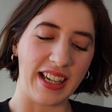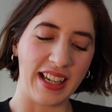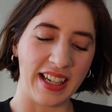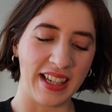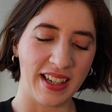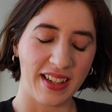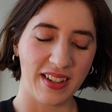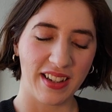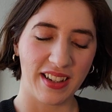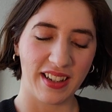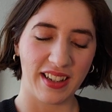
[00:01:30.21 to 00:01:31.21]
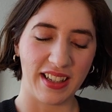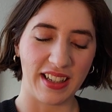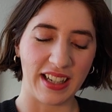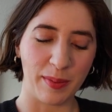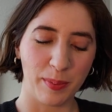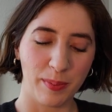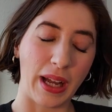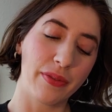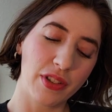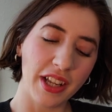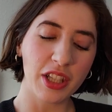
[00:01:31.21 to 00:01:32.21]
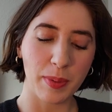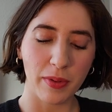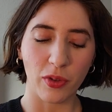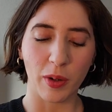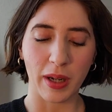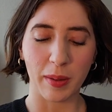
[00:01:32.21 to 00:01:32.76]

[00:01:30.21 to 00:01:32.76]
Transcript: I've tried this before,